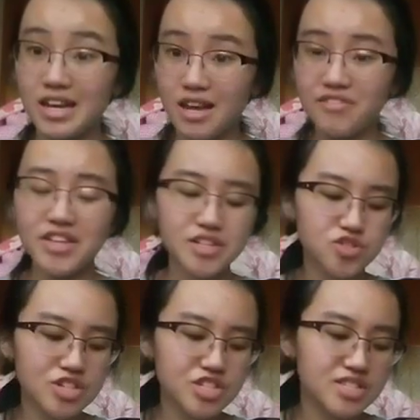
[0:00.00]
Love the
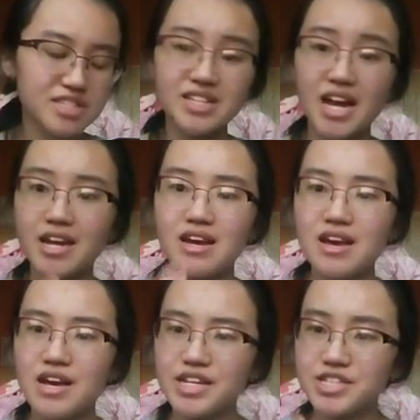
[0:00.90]
illustrations inside.
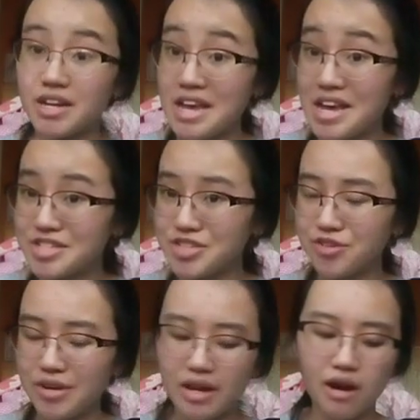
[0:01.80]
It's got
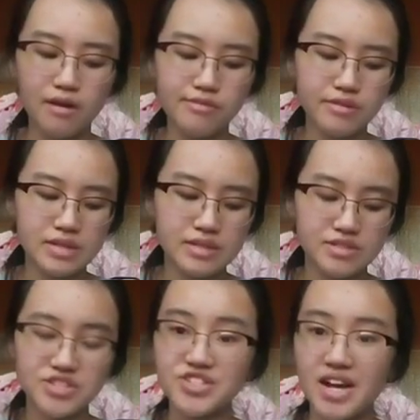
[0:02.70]
history of
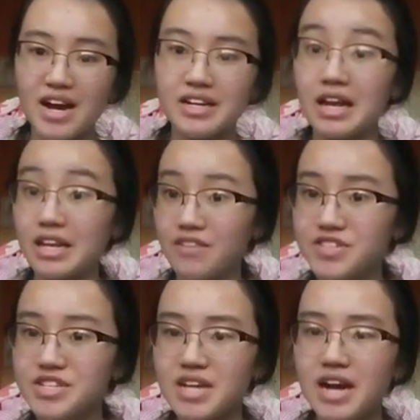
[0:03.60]
design. I
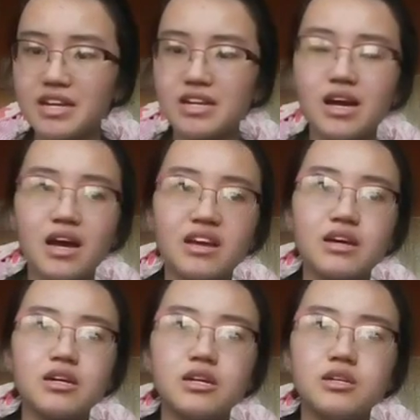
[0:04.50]
love designing. I